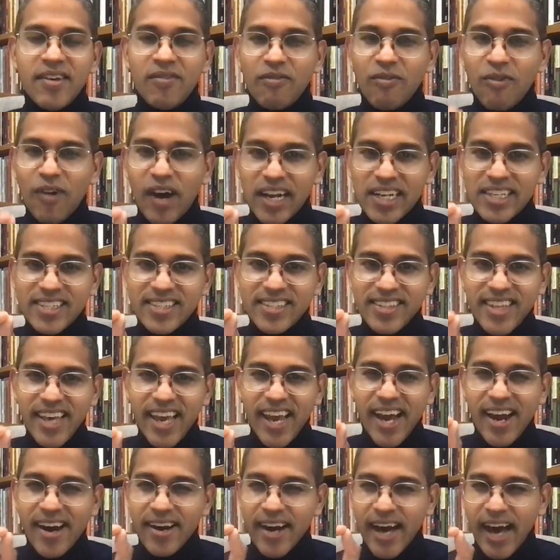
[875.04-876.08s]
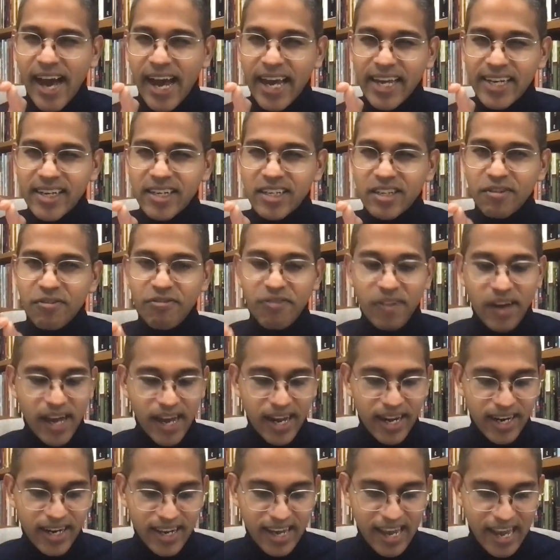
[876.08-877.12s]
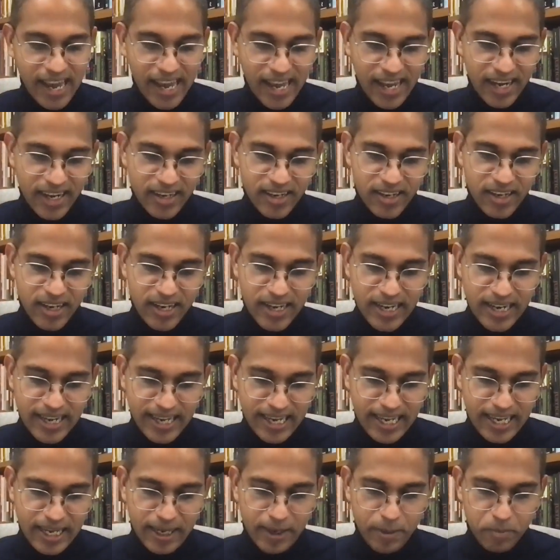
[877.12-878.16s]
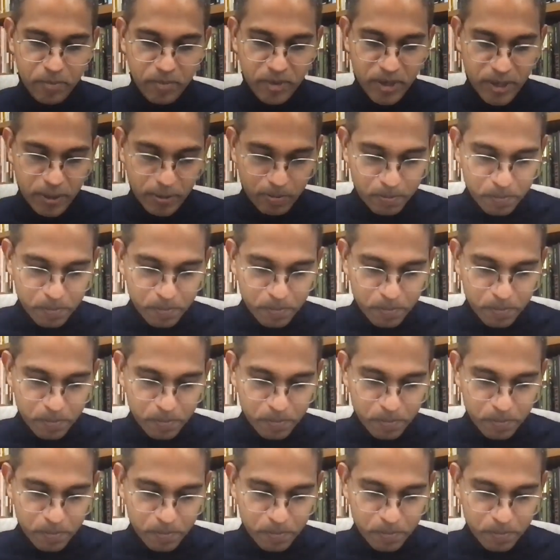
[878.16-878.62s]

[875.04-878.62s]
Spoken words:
once they are identified and named.